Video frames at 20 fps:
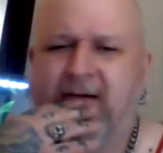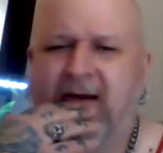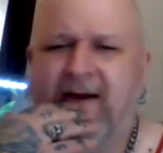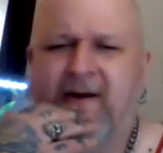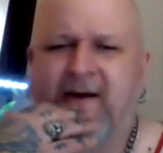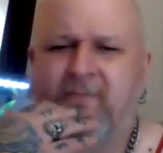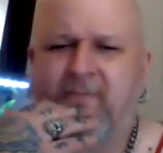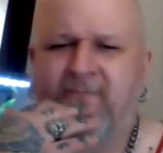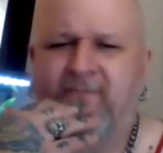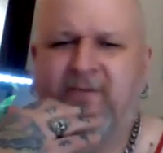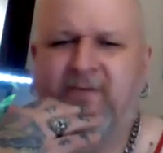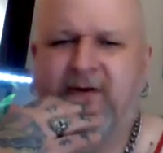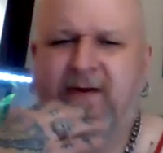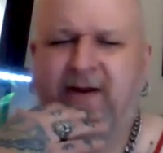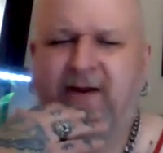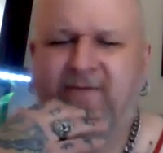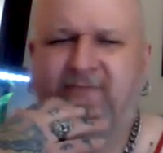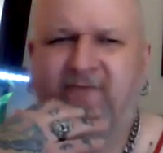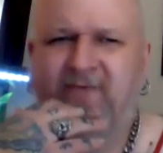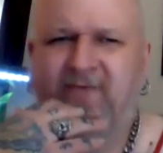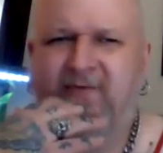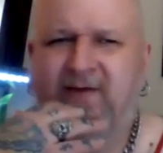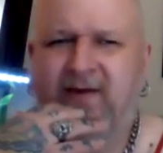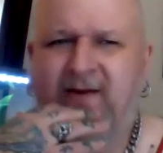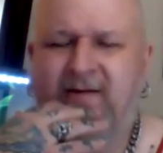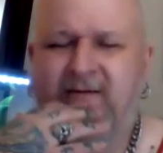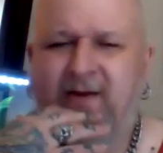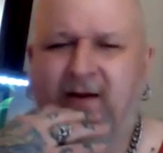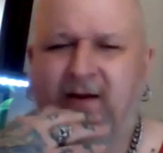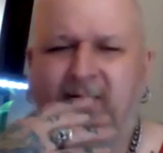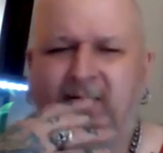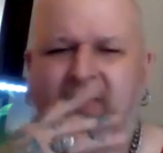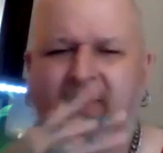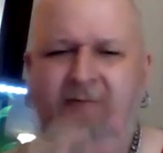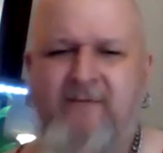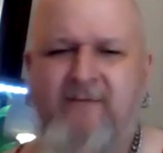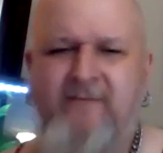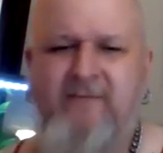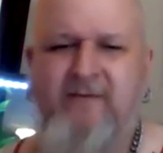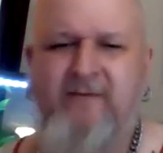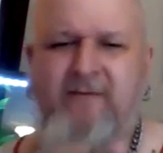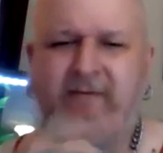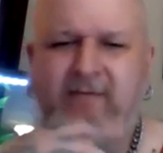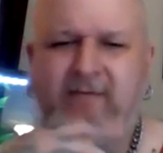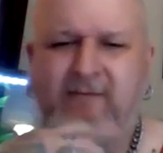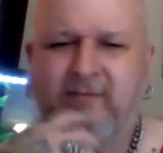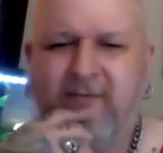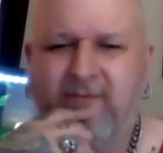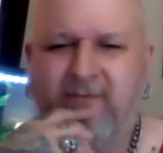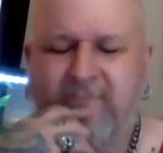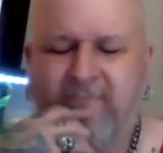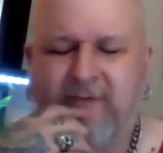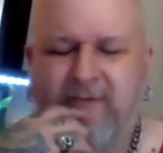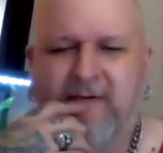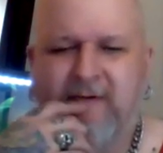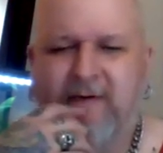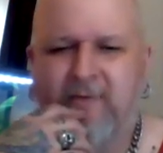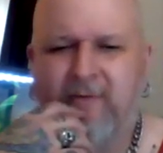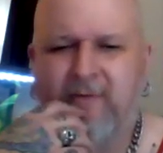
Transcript: I don't think I've seen it. I heard of the thing.